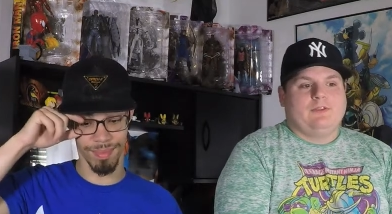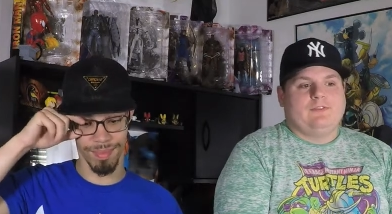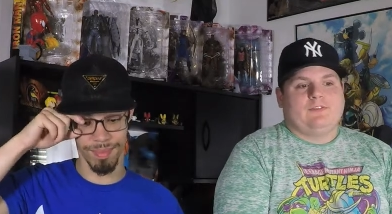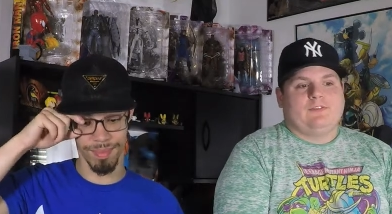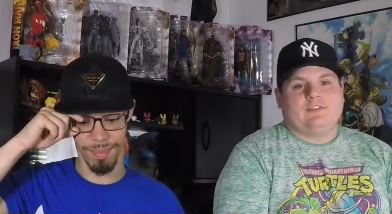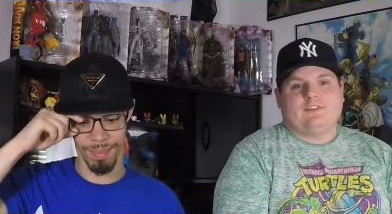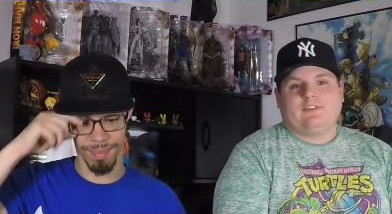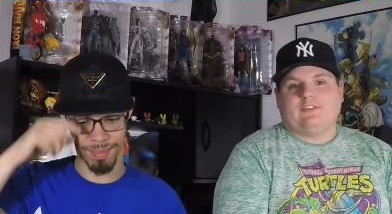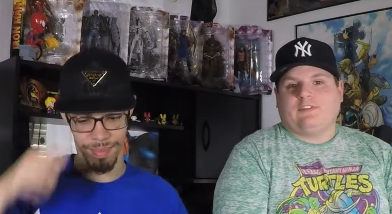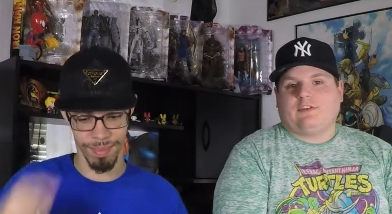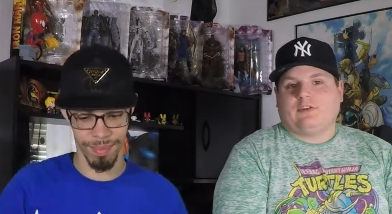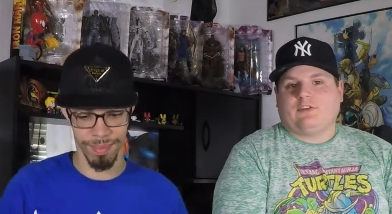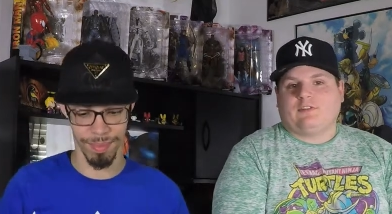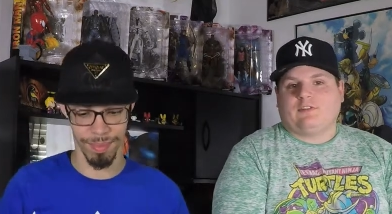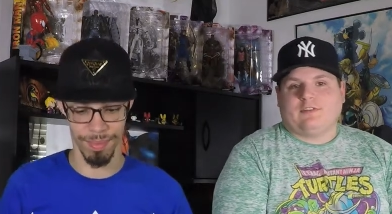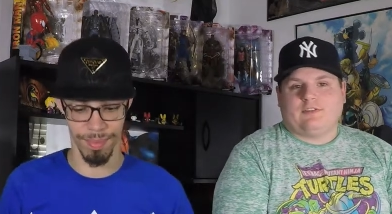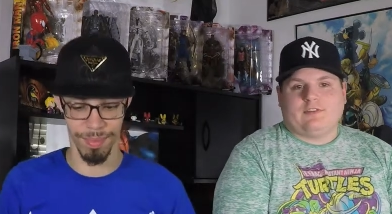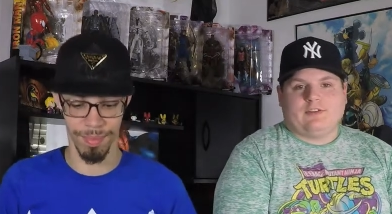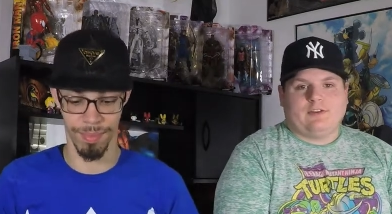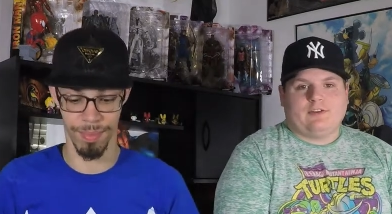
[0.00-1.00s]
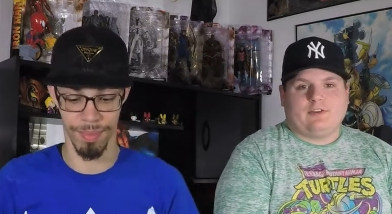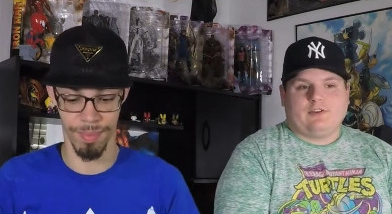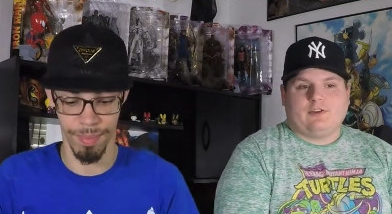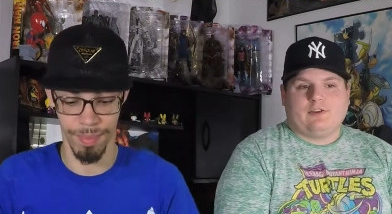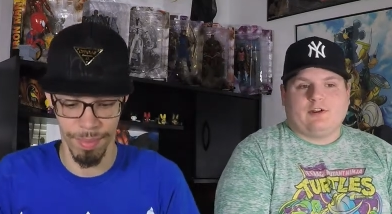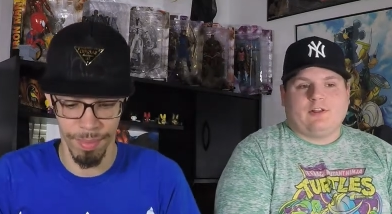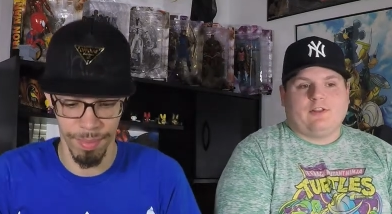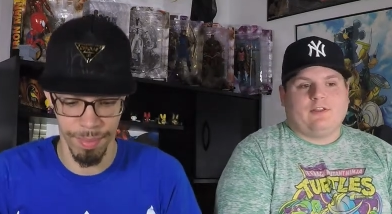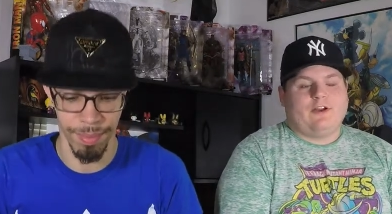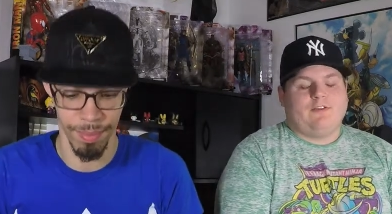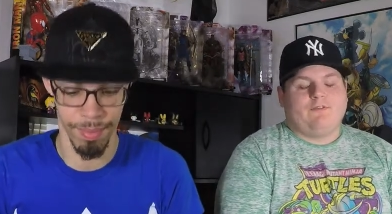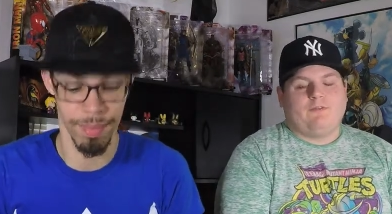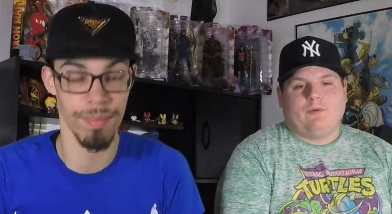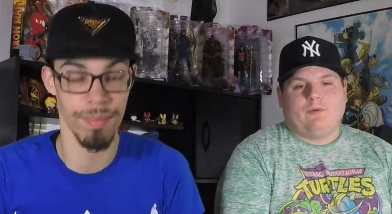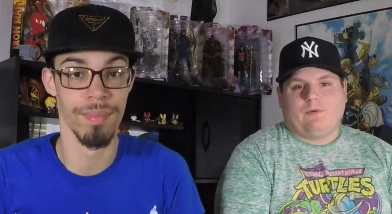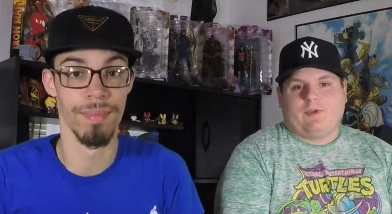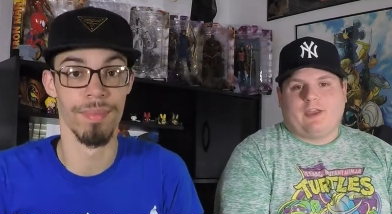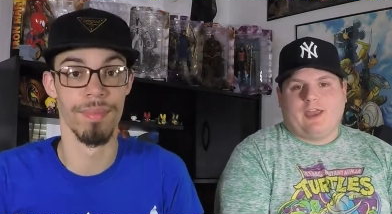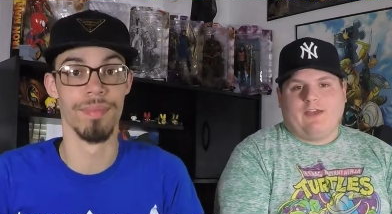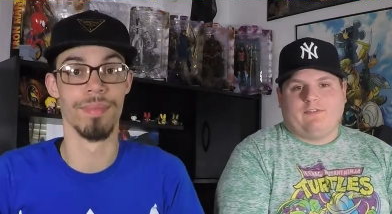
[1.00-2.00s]
Speaker 1: This is a you're gonna love what
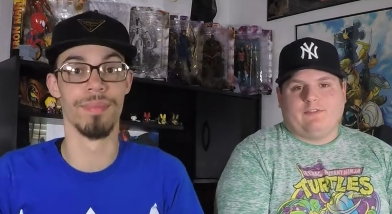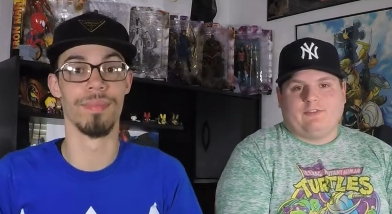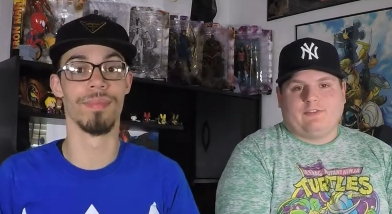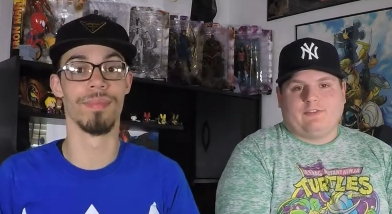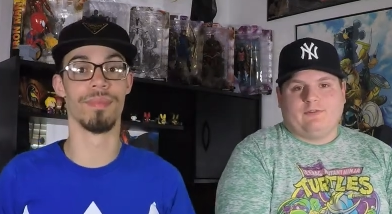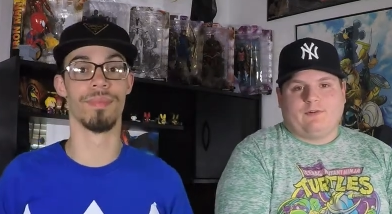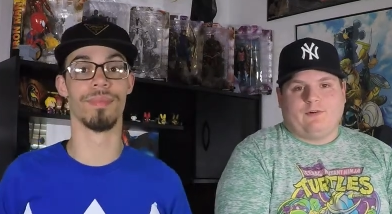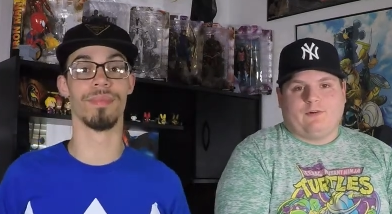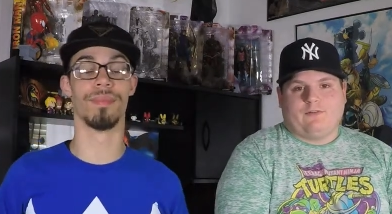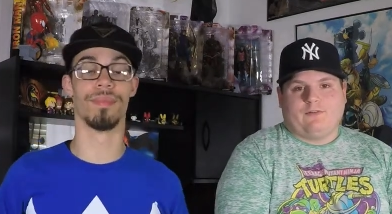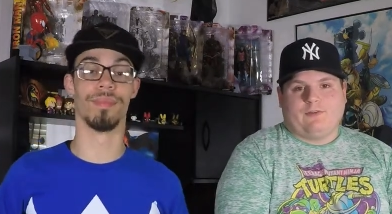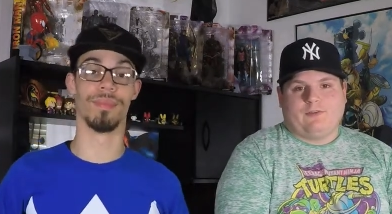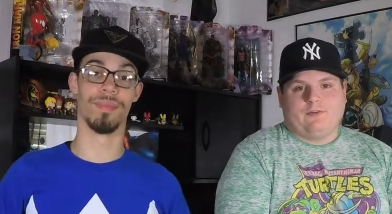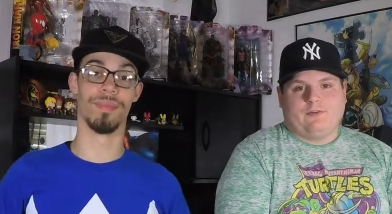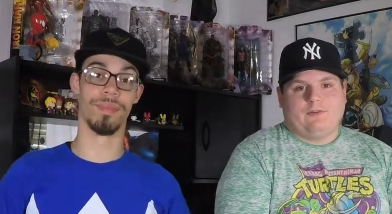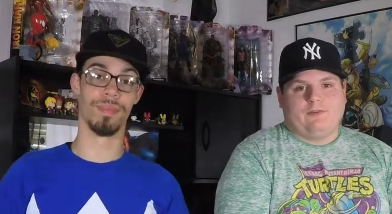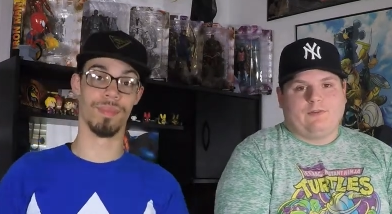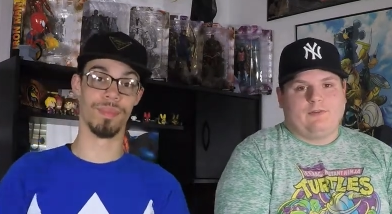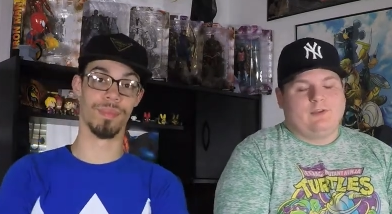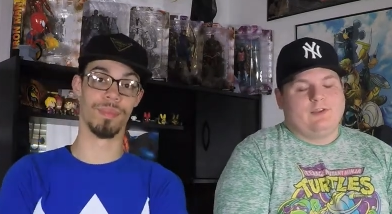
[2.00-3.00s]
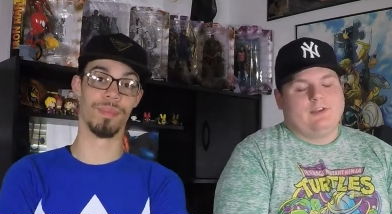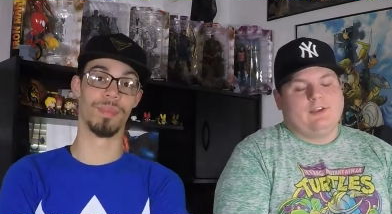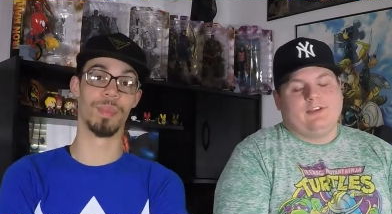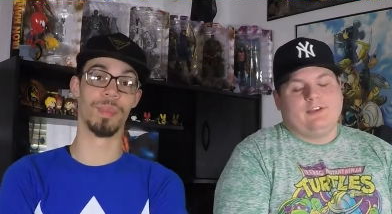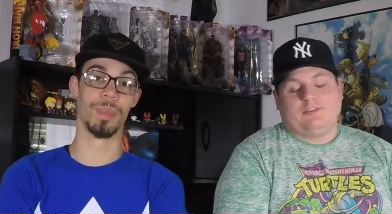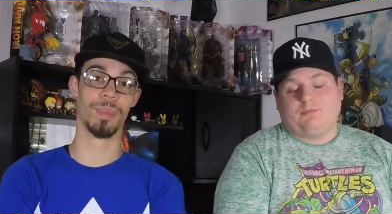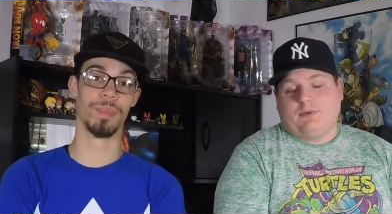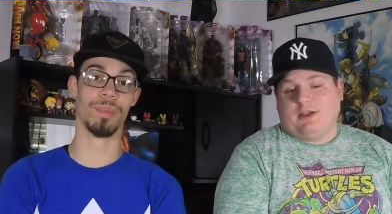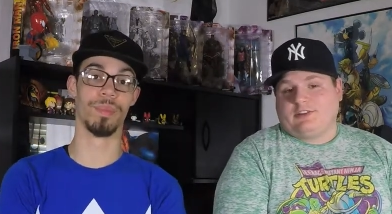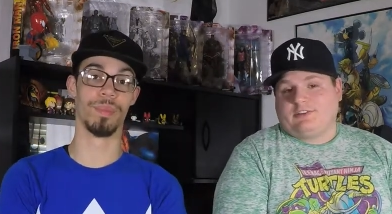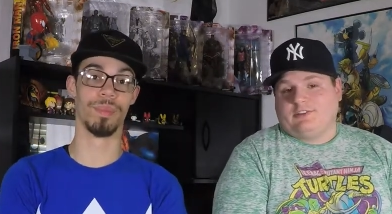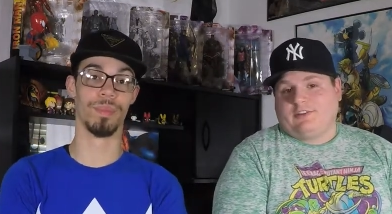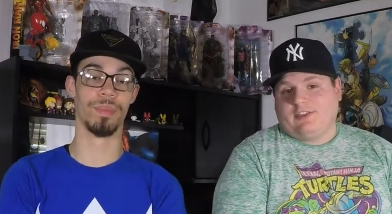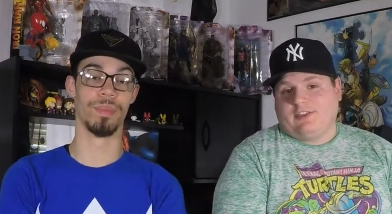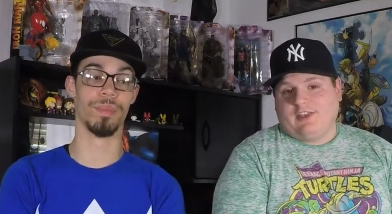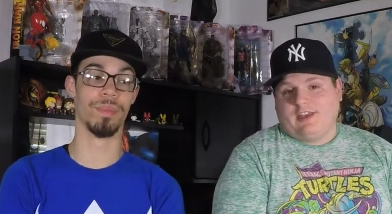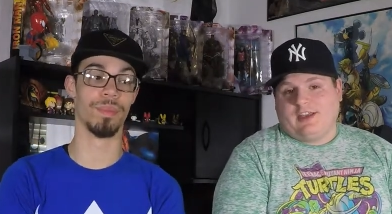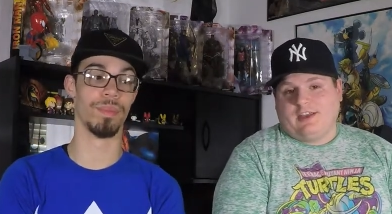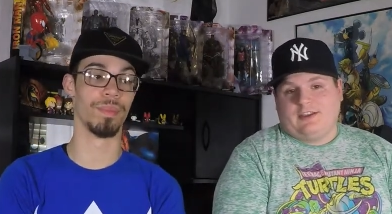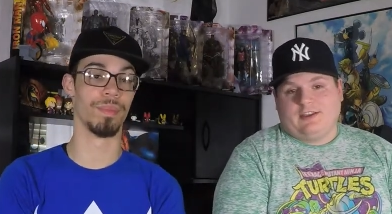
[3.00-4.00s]
we have in store for you, especially
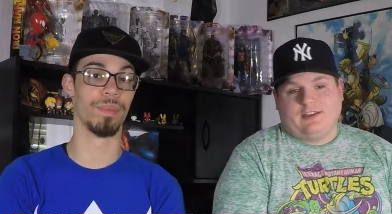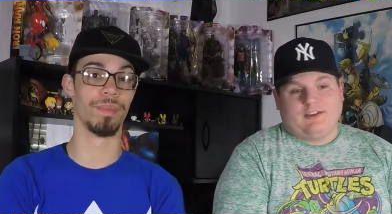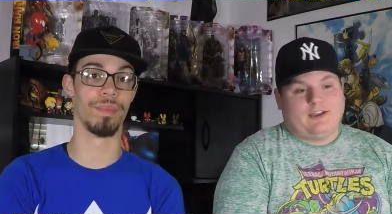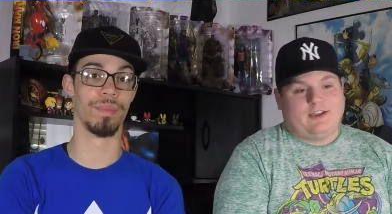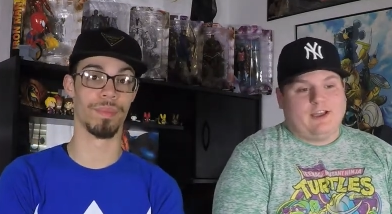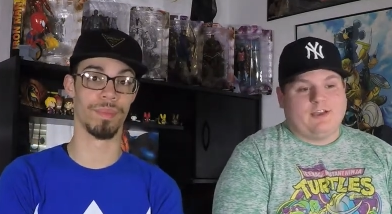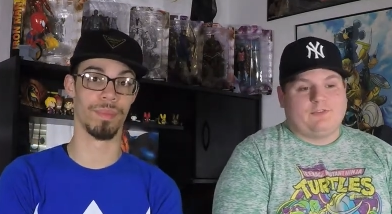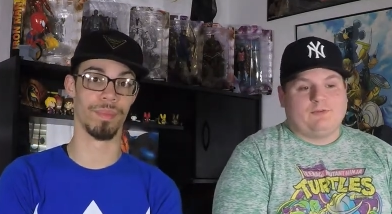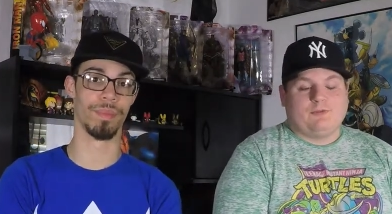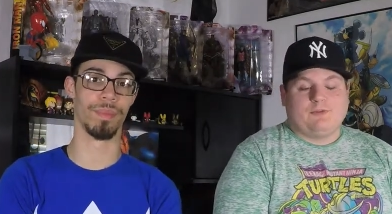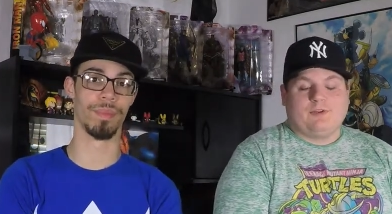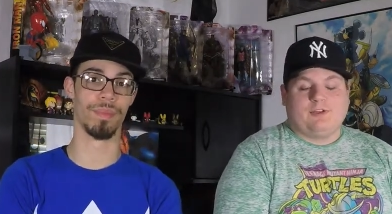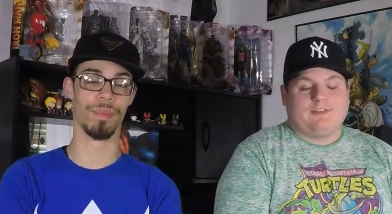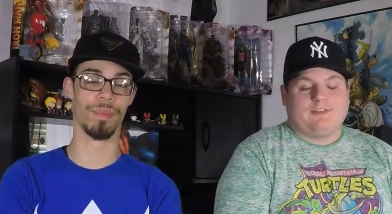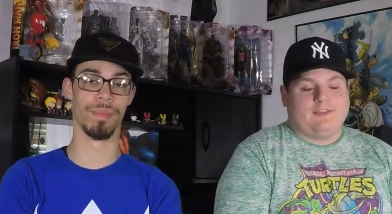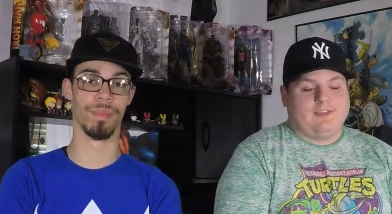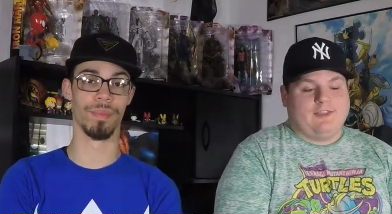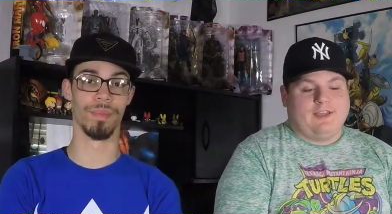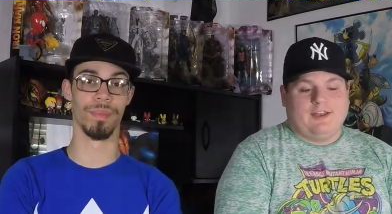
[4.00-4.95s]
the ending, guys. When you get to the